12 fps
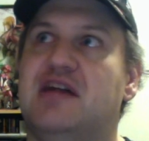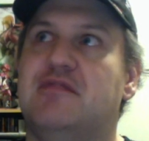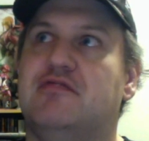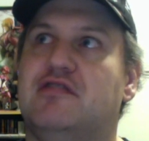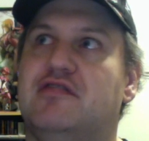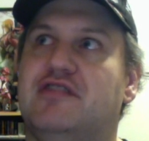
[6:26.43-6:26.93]

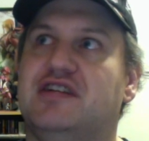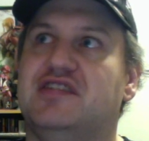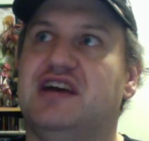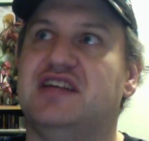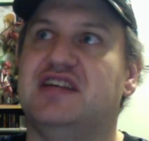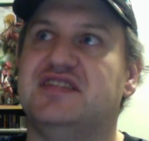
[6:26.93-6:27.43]
Perfect,
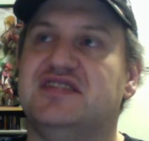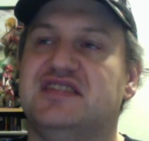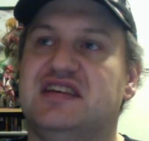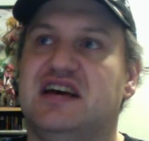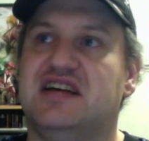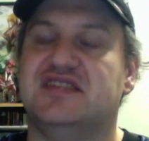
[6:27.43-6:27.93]
yes,
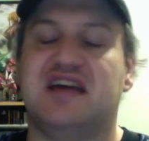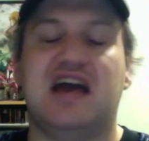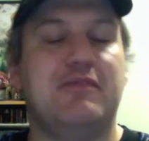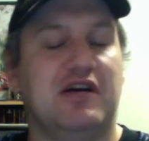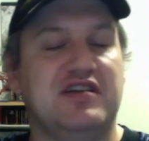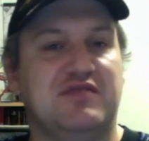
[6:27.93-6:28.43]

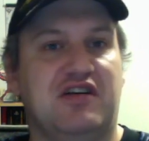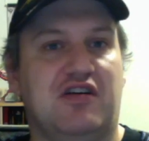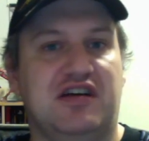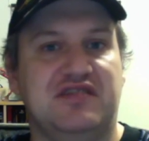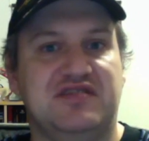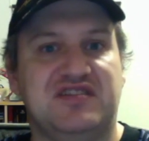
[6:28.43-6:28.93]
Skypa as we
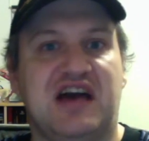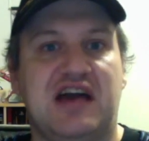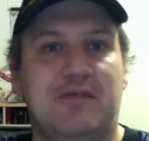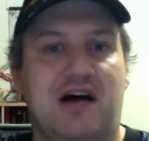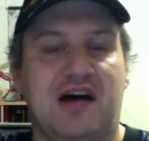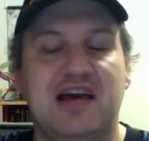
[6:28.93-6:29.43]
call it,
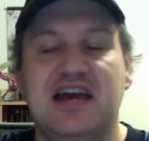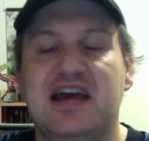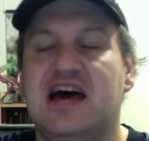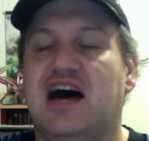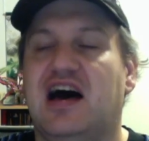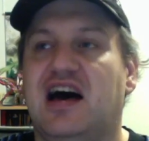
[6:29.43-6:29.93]
Skypa,
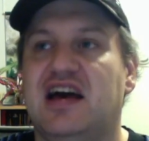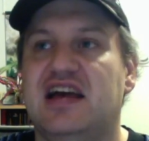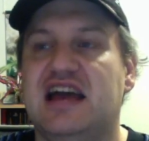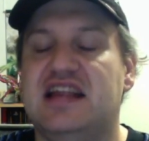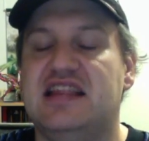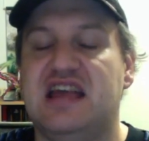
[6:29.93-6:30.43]

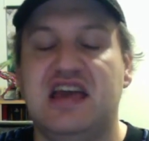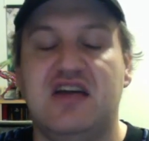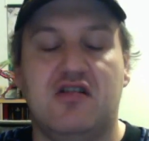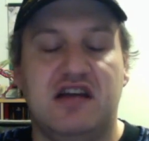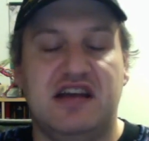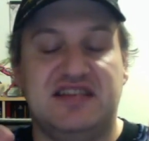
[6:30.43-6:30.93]
and they
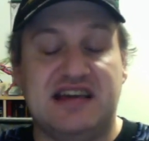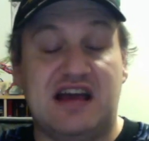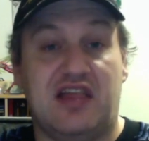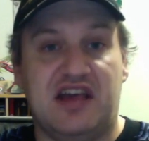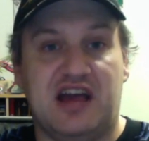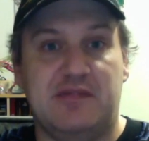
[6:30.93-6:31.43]
are a
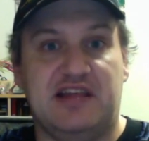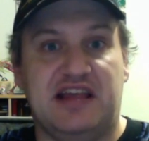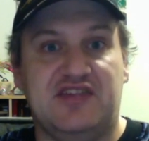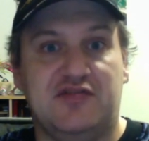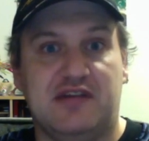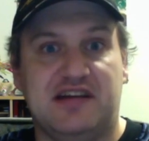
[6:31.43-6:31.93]
satellite company
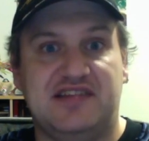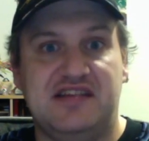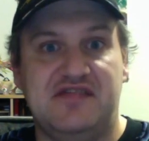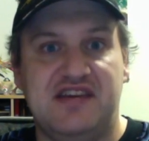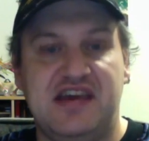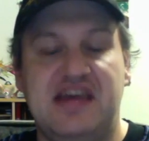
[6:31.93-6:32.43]
like
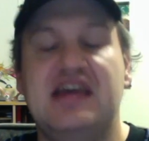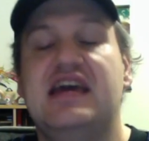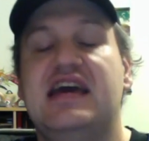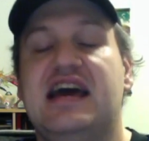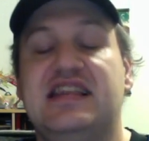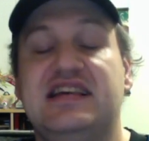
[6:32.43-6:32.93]
DirecTV,
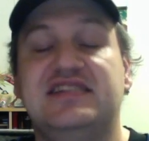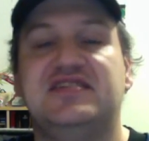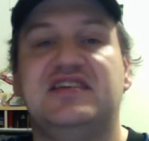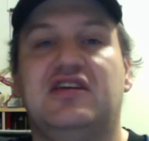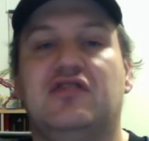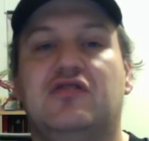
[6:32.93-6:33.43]
and they
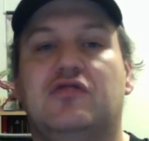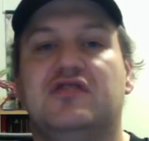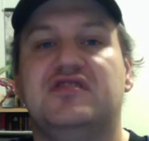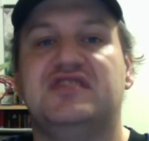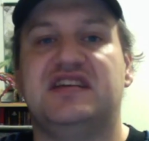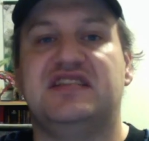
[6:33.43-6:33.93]
sell, of
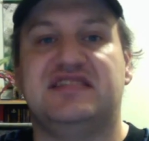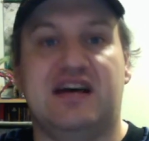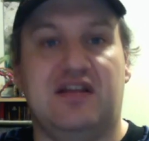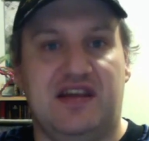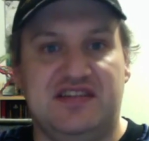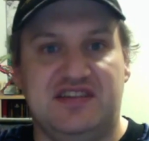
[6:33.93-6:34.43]
course, a
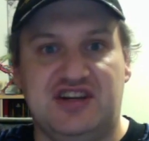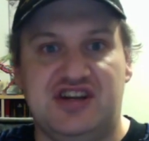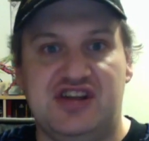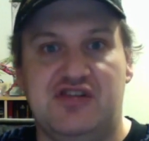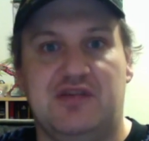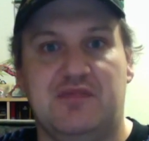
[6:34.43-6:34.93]
satellite dish
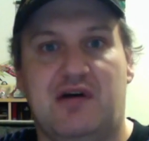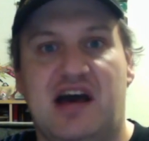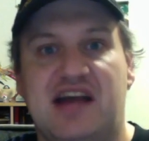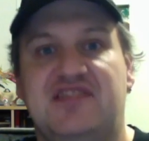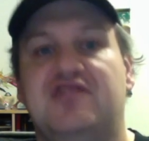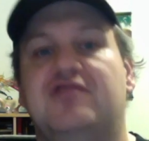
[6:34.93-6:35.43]
that you can
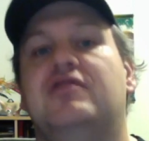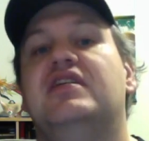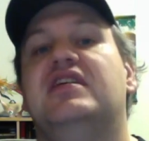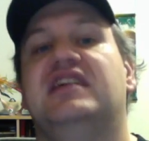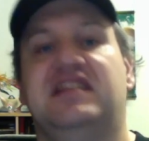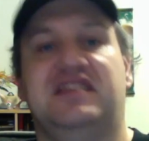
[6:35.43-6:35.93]
buy to
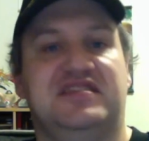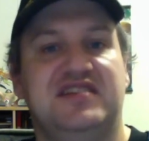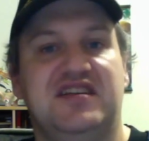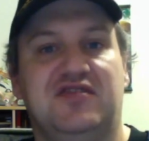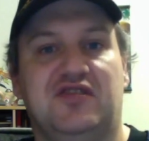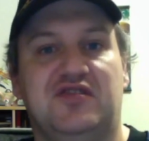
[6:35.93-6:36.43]
get the
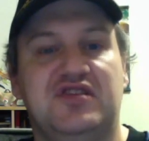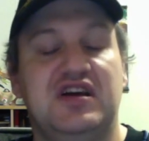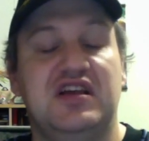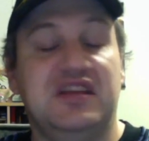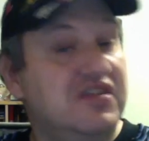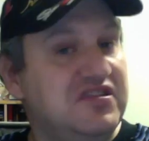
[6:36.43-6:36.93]
signals.
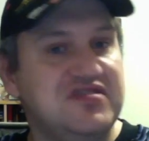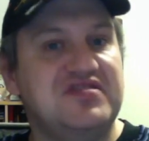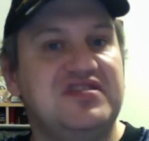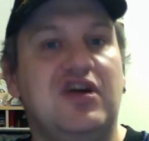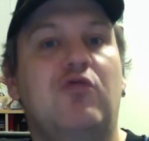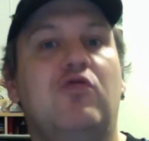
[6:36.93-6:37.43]
They also
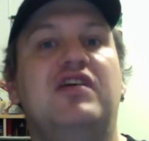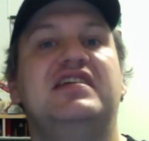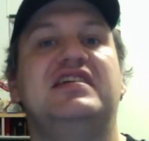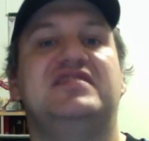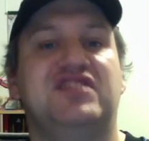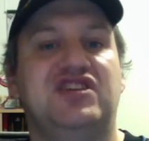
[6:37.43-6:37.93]
sell one
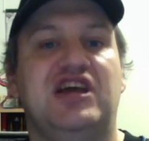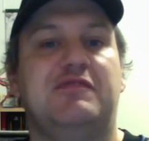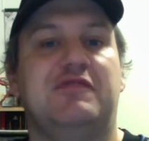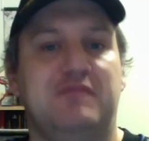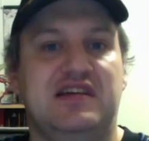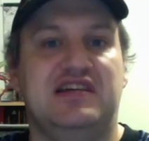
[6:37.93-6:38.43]
that's the shape
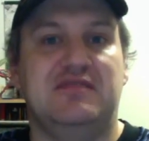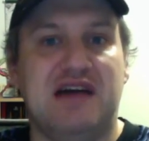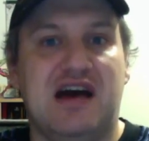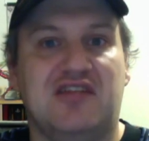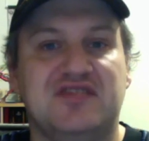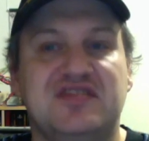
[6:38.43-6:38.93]
of Mickey
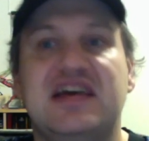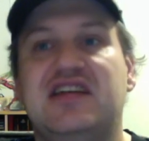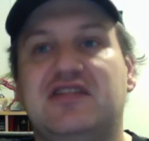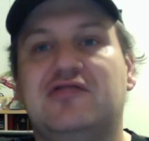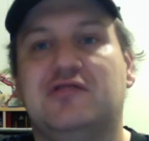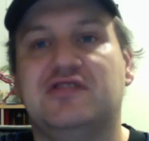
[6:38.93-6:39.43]
Mouse, and
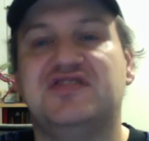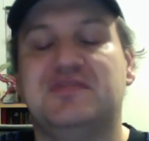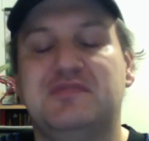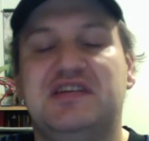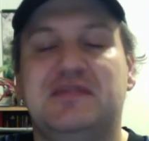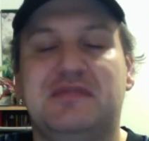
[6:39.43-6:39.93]
of course, the
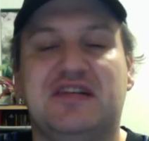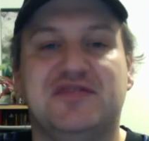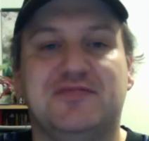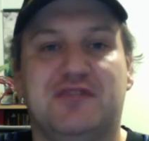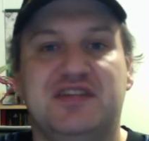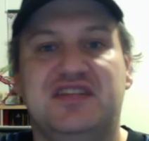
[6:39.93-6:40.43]
Mickey
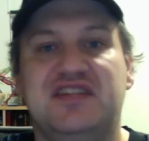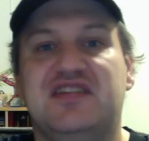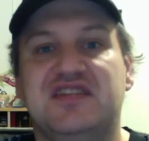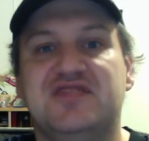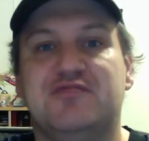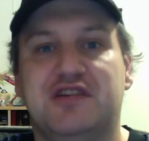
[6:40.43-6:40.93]
Mouse one
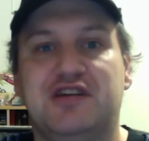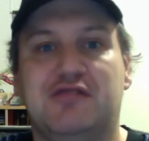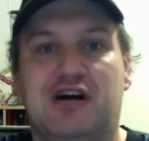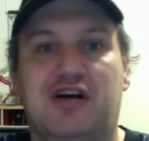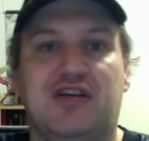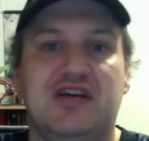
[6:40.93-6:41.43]
does pretty
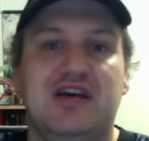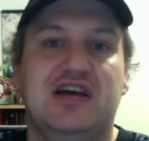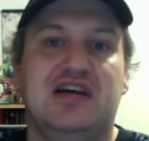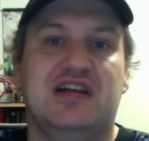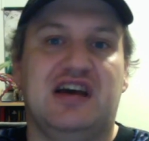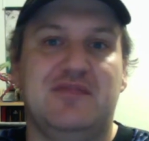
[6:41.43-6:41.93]
well
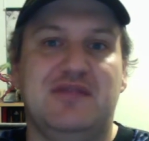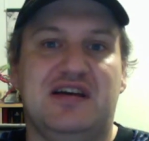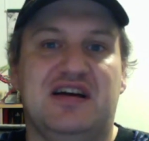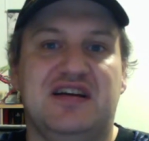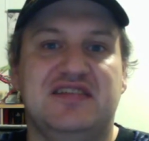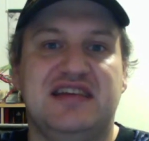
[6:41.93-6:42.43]

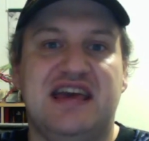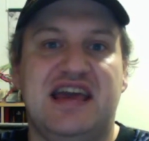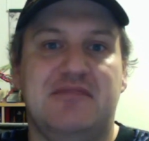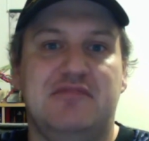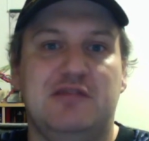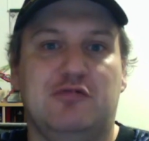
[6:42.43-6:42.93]
because
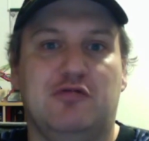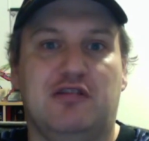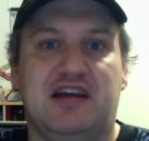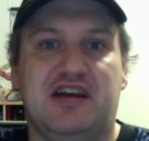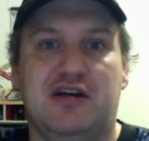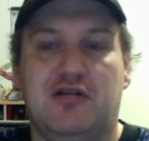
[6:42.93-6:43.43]
hey, people are
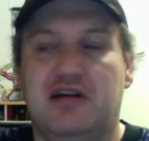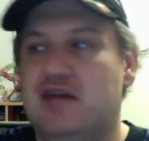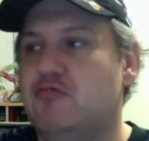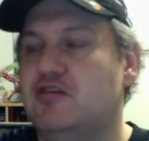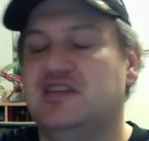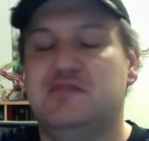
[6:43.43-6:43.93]
like, oh, I
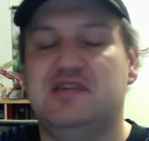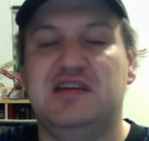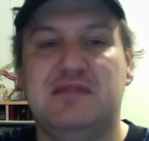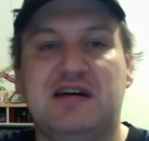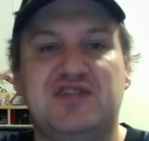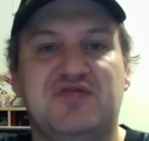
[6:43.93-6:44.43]
want the Mickey
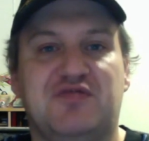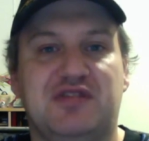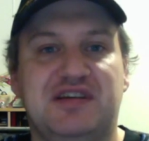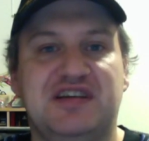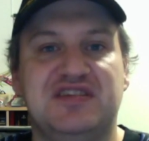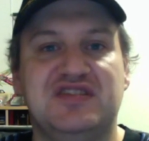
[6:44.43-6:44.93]
Mouse one
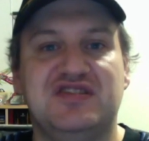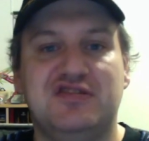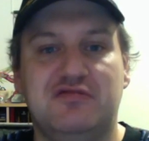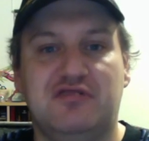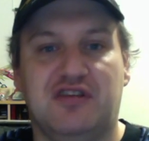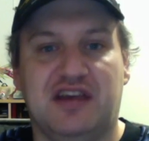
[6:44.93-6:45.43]
because it's
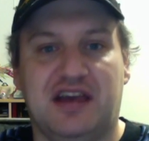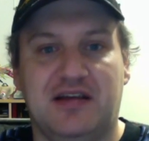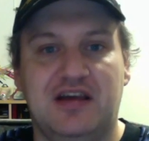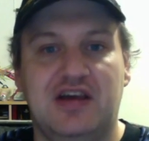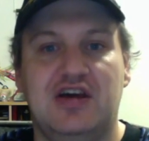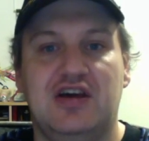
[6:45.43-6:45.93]
cute looking.
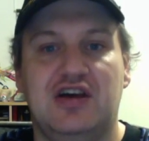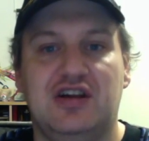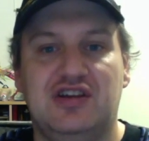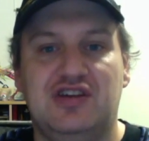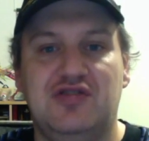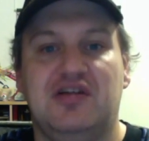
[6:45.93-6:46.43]

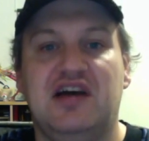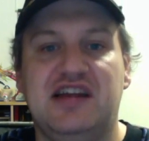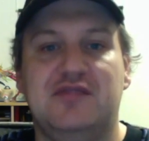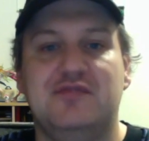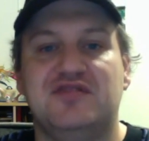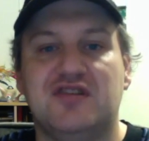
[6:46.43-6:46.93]
Cute
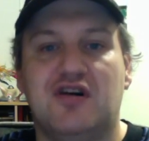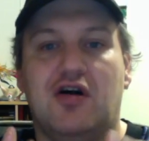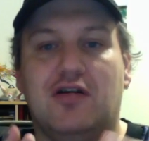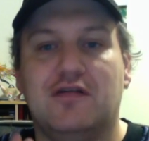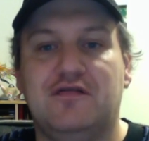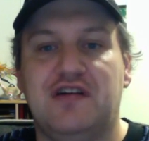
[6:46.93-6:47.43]
items
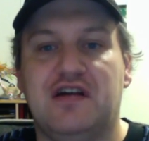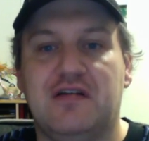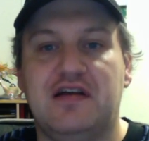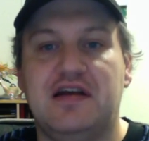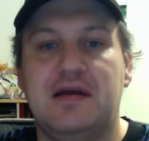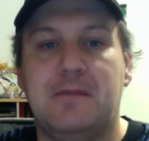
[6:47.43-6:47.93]
are
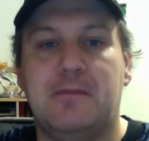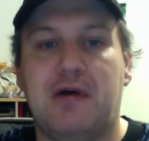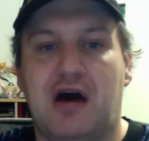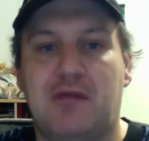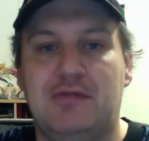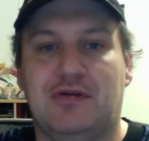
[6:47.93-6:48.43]
very
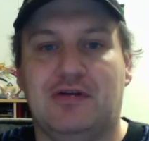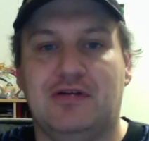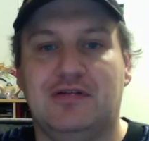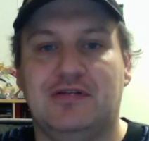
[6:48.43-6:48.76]
popular.